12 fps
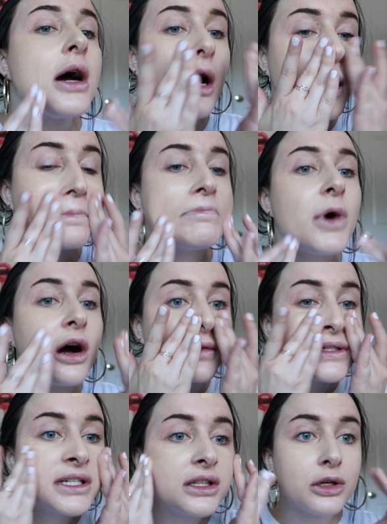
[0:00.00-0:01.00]

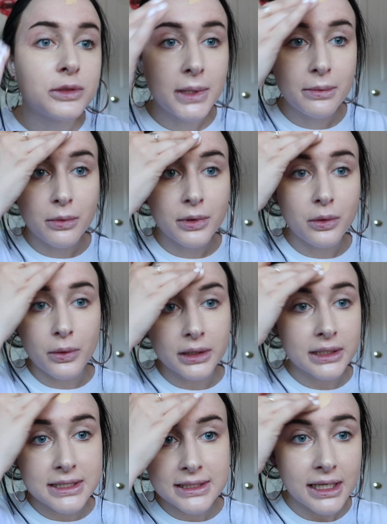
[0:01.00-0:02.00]
Obviously those people with
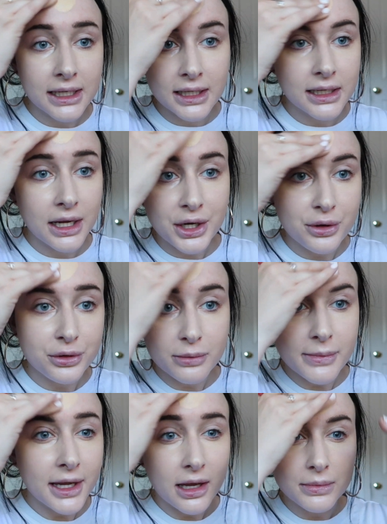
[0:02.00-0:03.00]
oily skin, I know your
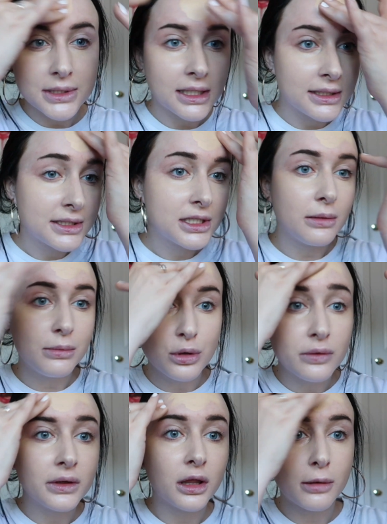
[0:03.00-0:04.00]
makeup tends to
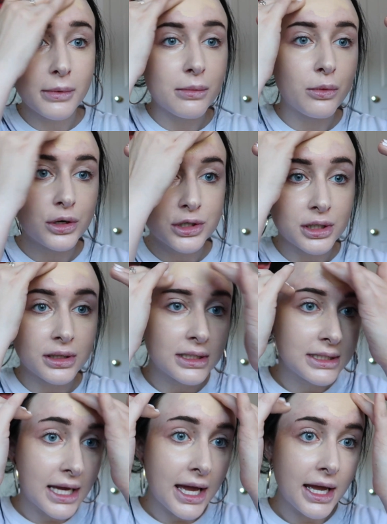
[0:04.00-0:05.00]
move a little bit more during the
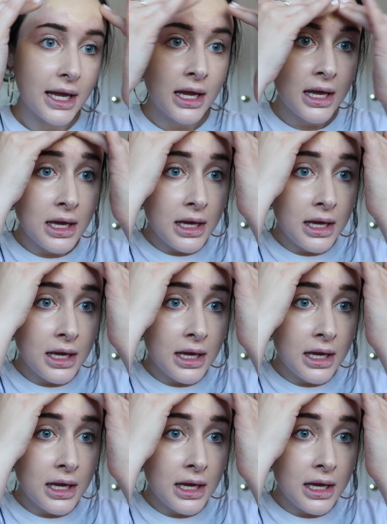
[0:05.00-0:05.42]
day,